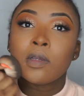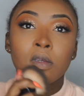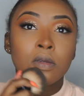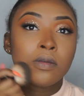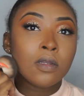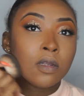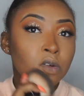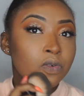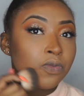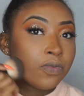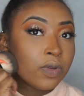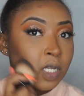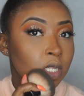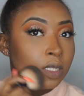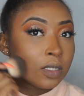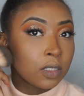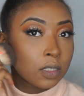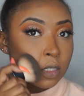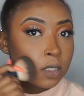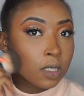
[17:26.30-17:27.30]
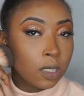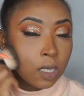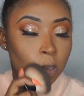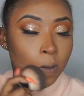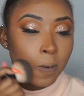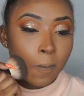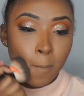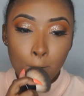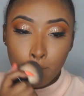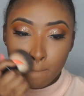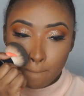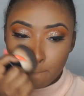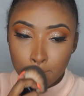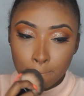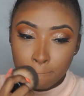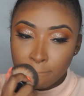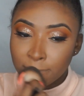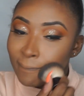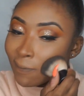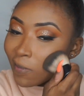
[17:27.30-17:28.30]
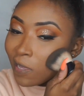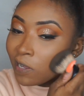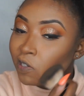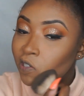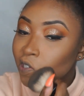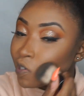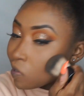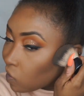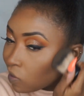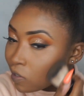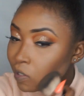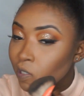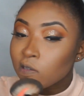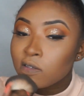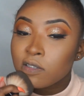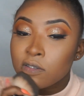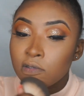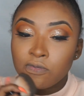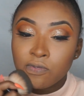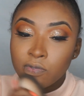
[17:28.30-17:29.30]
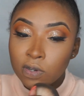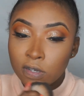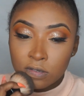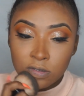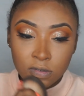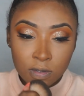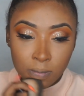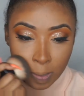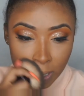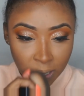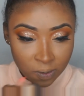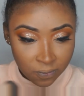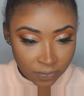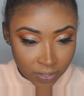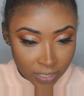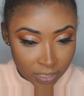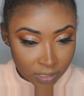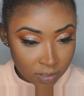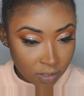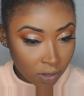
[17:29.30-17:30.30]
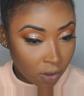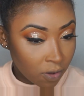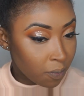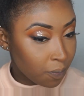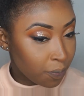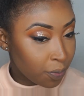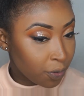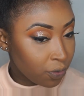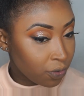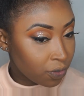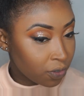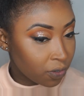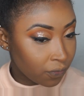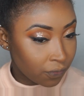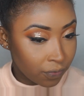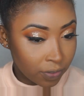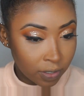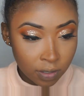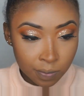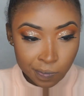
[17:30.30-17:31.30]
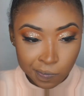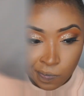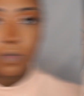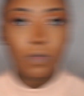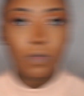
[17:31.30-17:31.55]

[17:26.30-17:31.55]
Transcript: you don't really see it. It just sets the rest of my face beautifully.